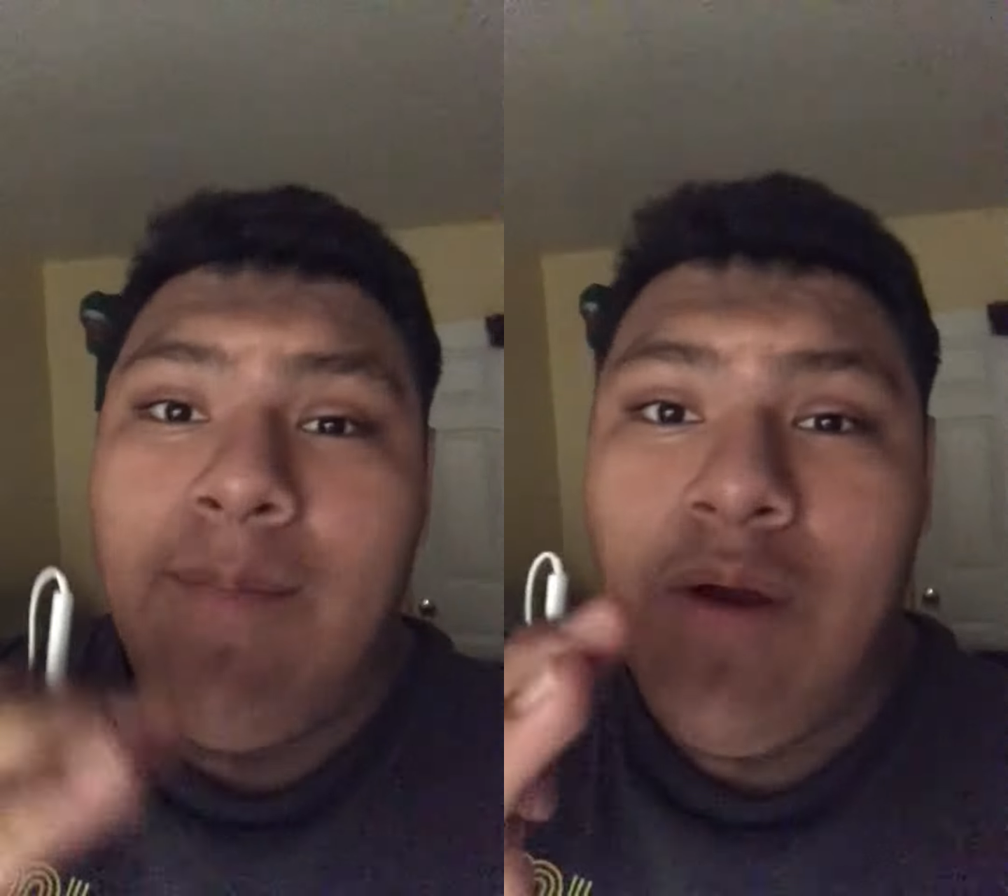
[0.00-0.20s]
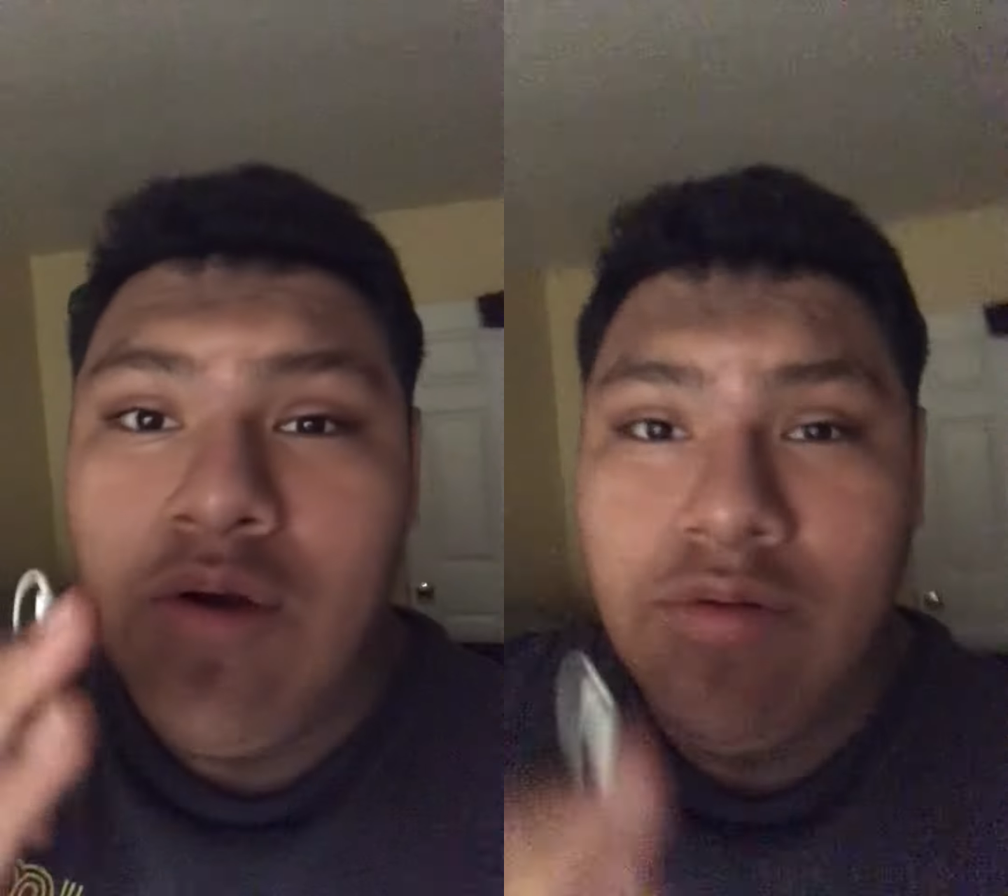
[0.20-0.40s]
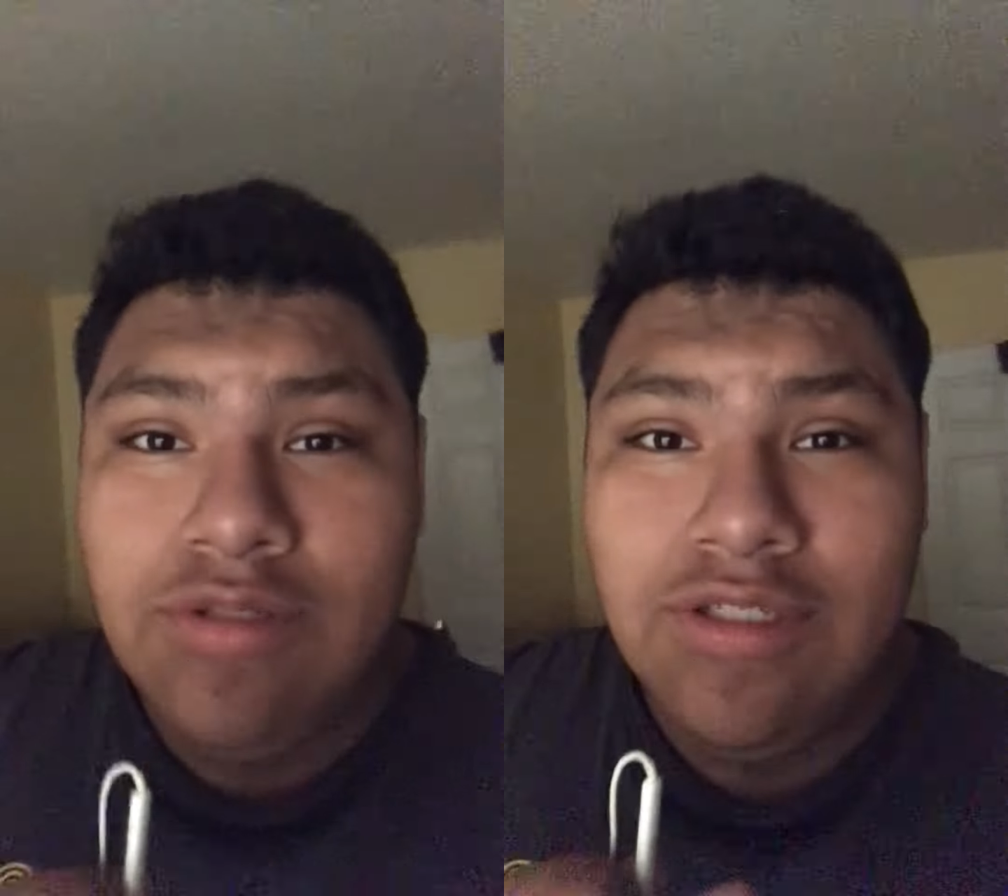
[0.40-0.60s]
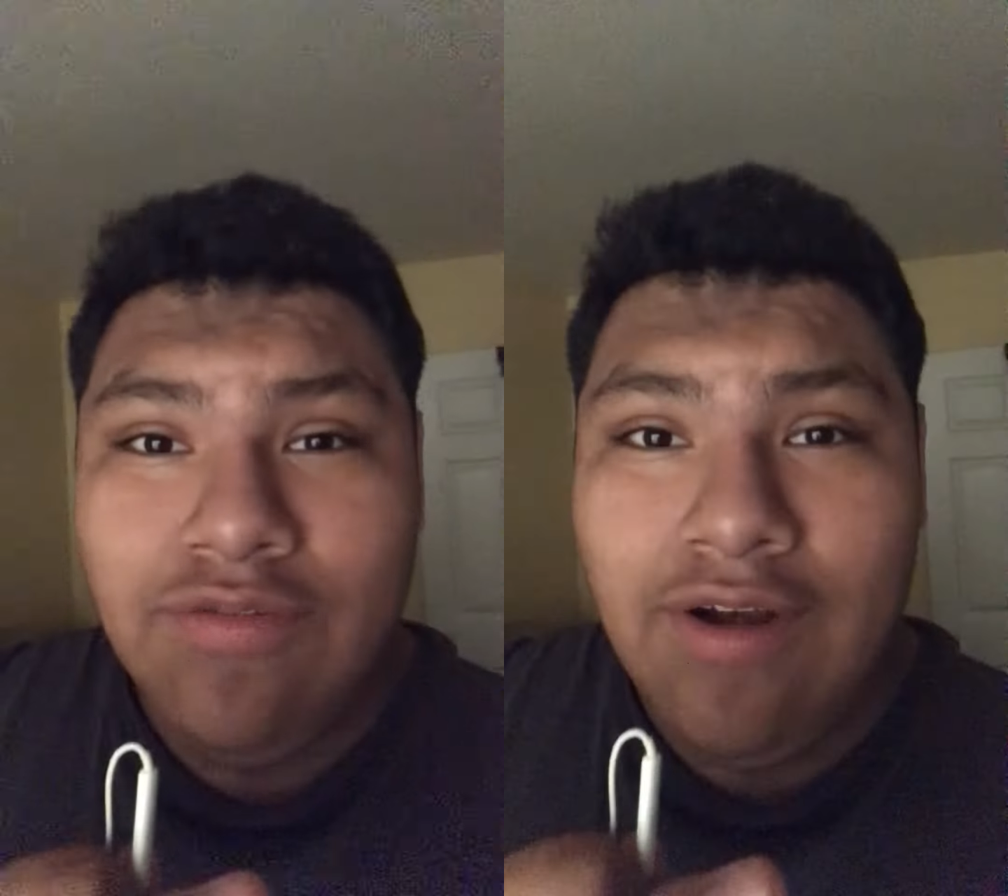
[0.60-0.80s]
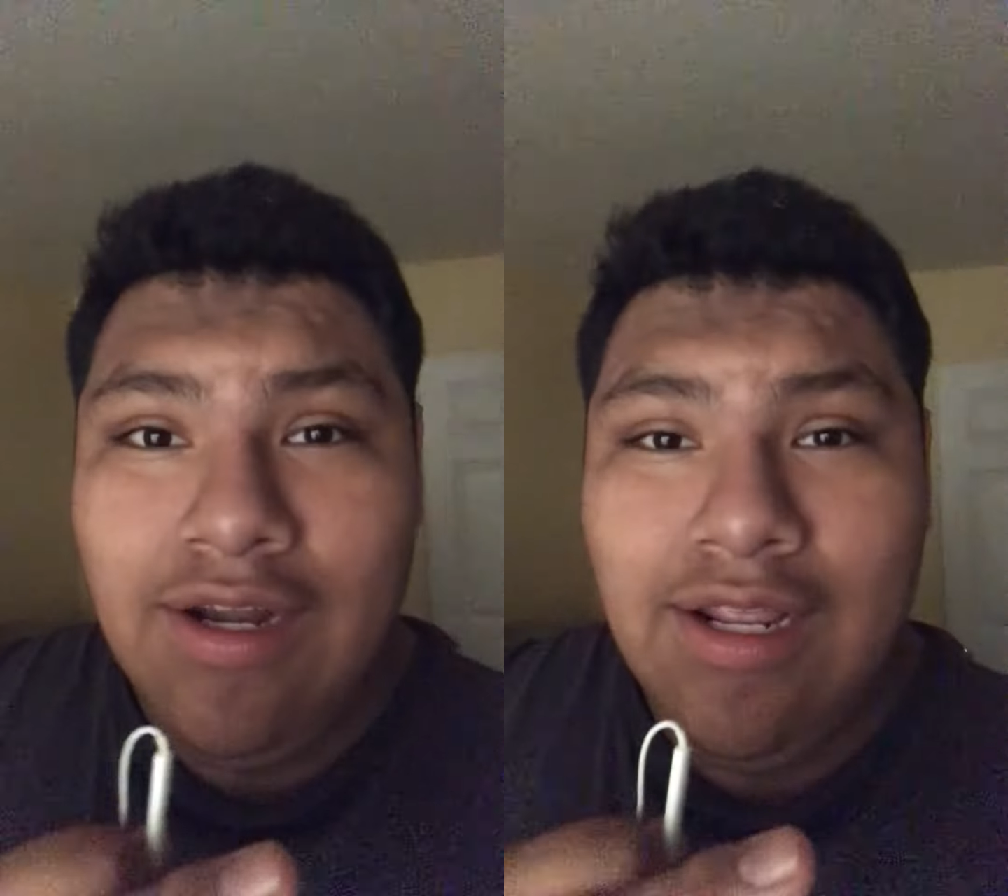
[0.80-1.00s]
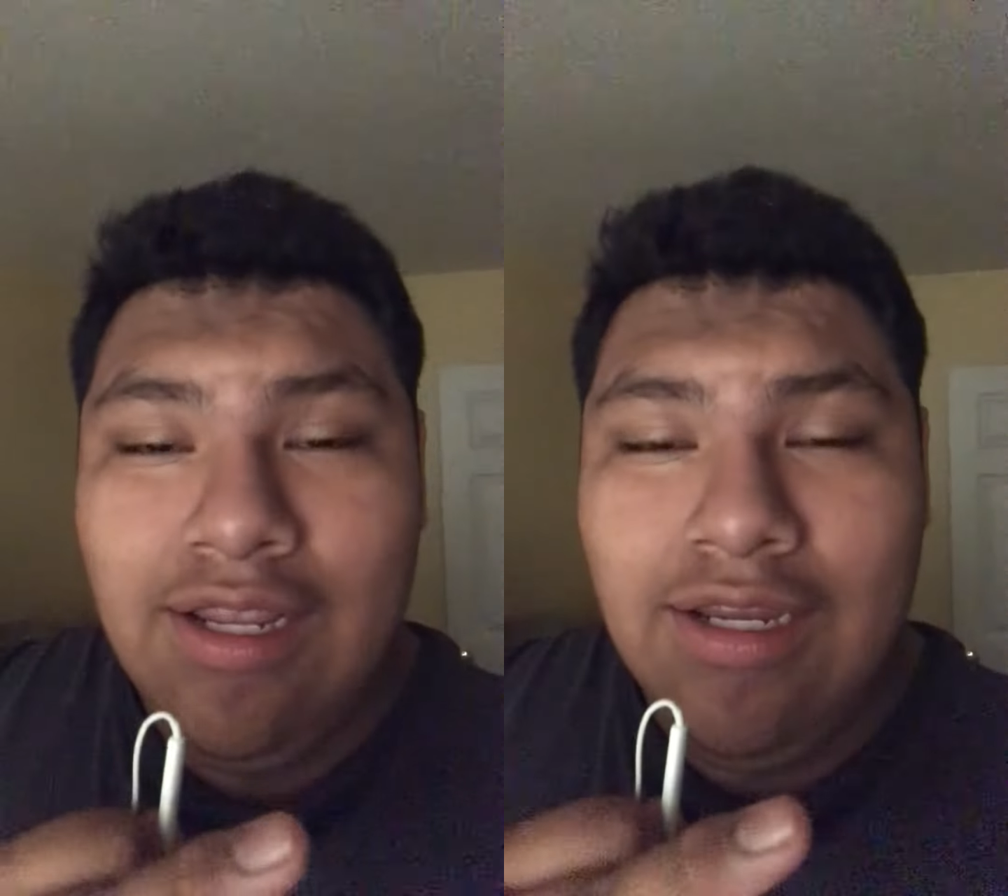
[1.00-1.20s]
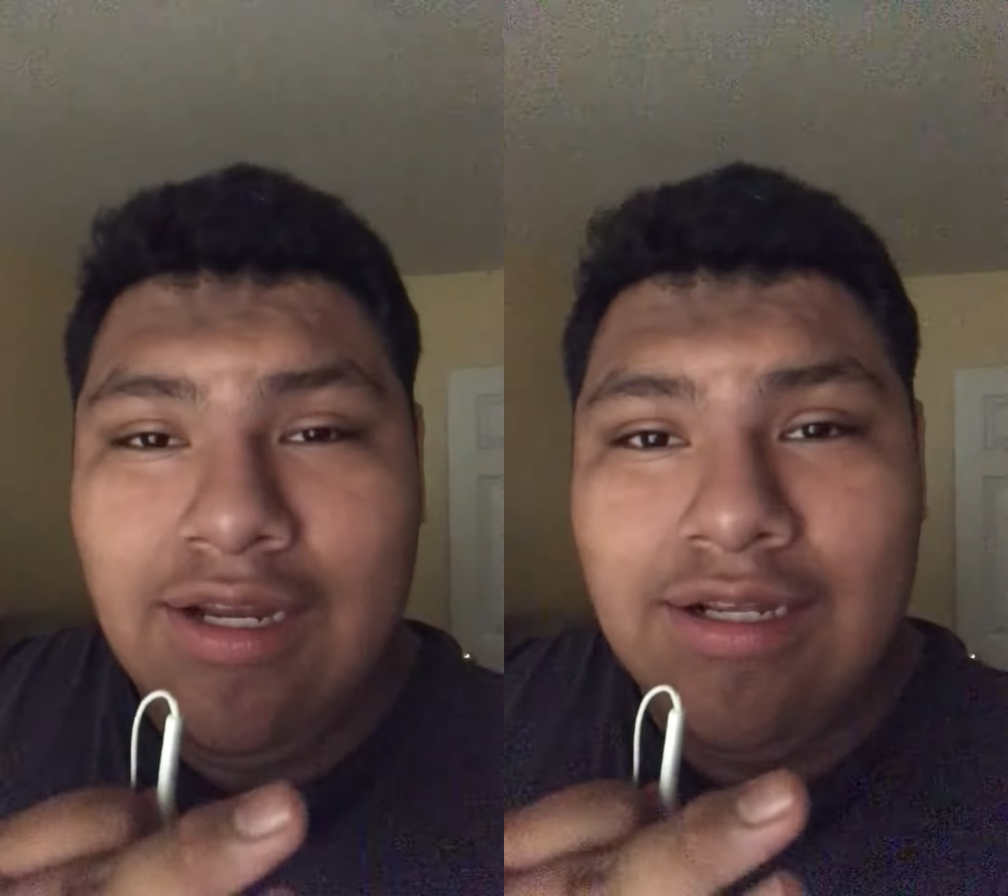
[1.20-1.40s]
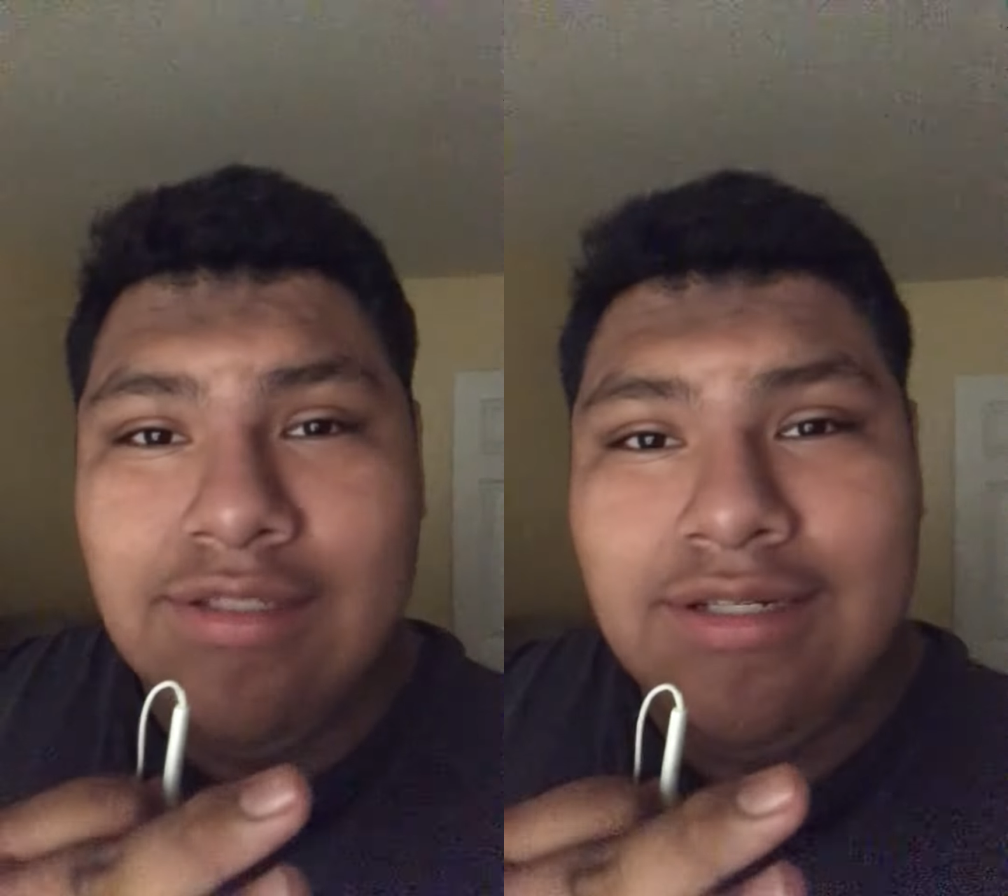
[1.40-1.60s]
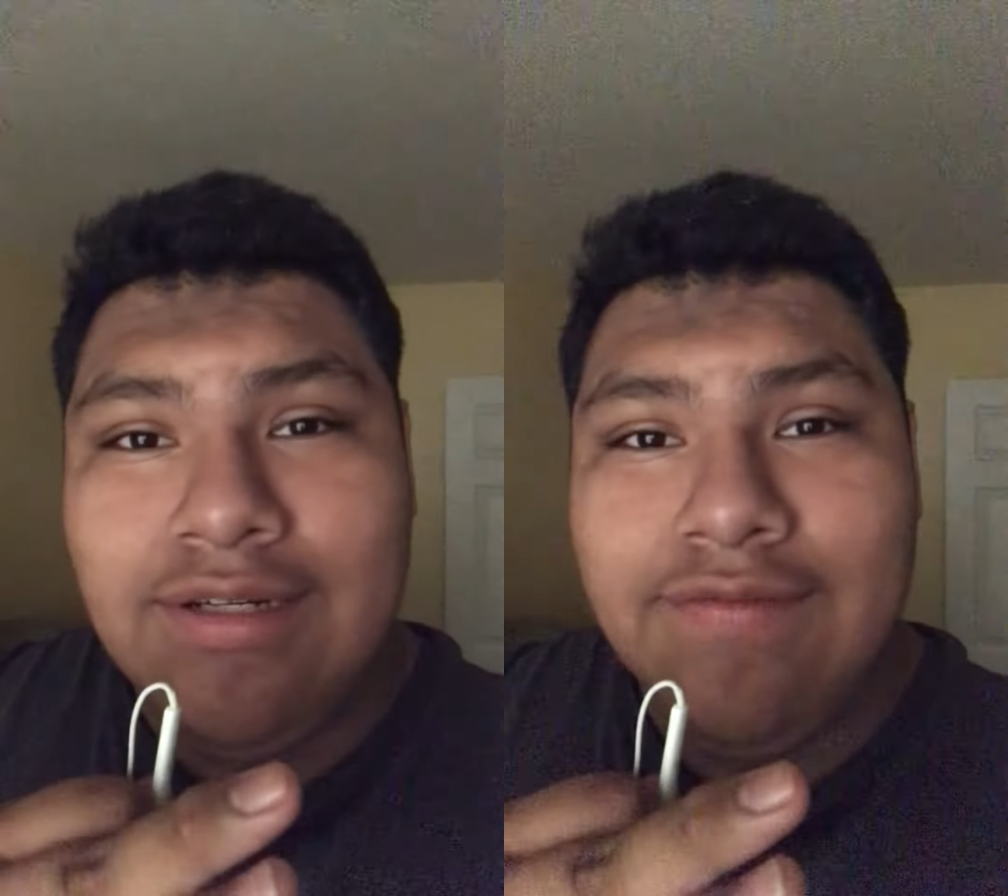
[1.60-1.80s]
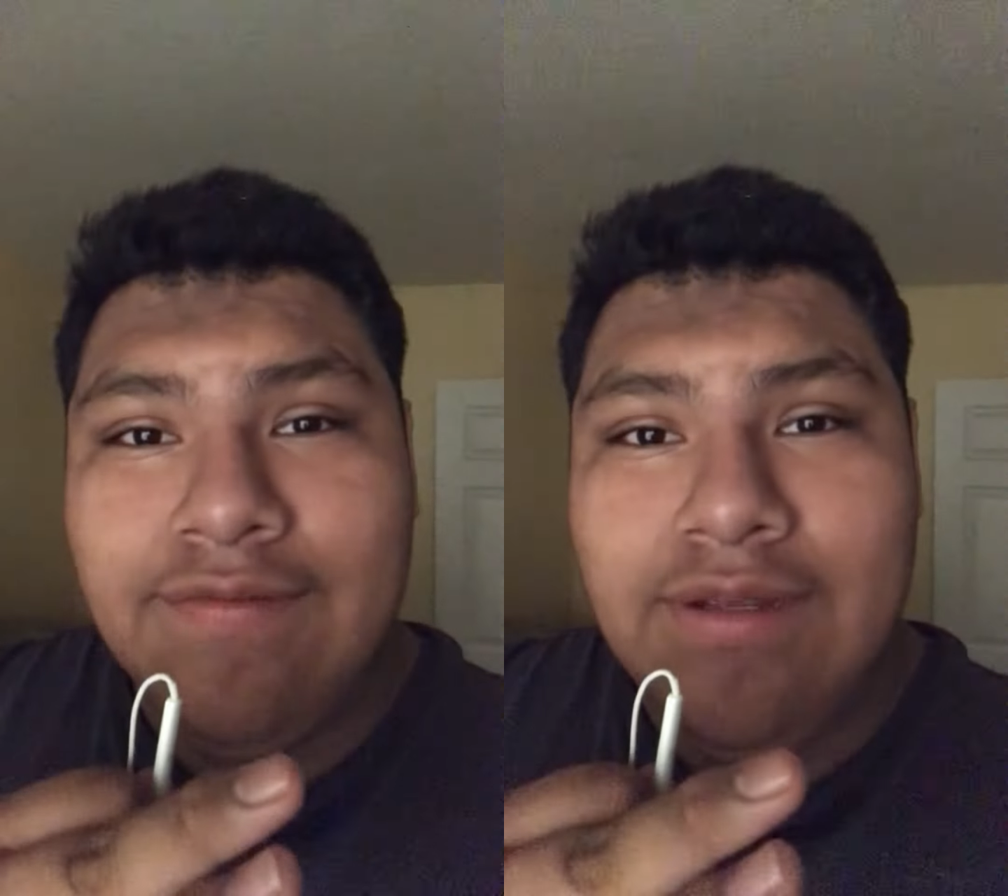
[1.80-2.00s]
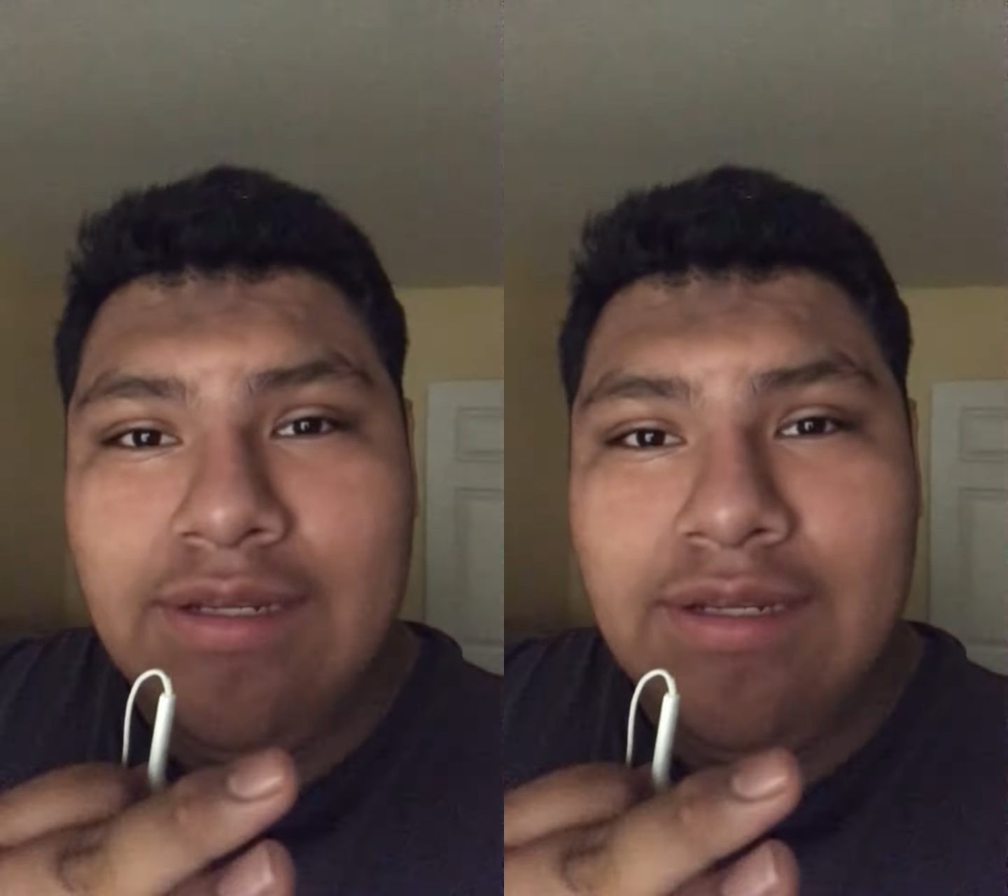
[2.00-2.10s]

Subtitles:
post this Friday because I'm